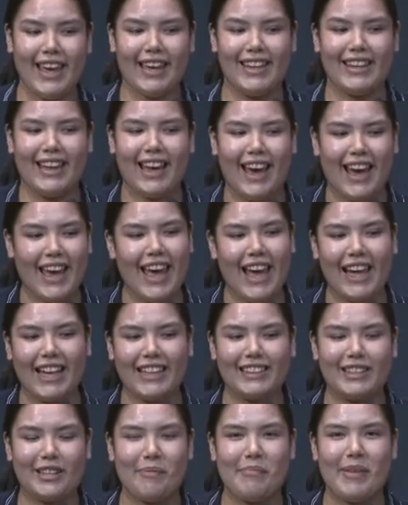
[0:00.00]
And I
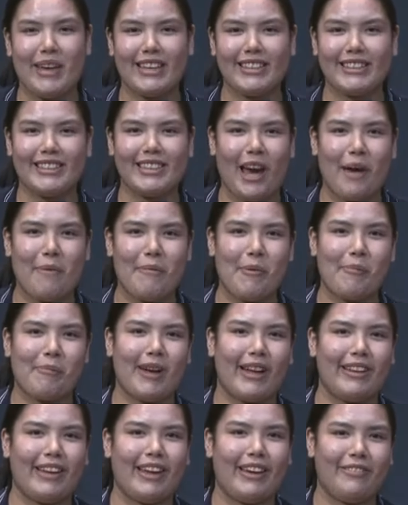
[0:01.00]
had the best time of
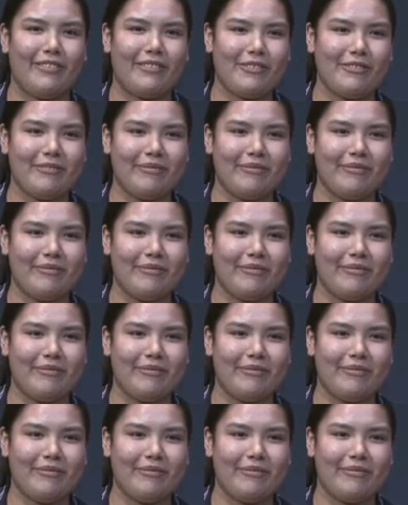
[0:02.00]
my life.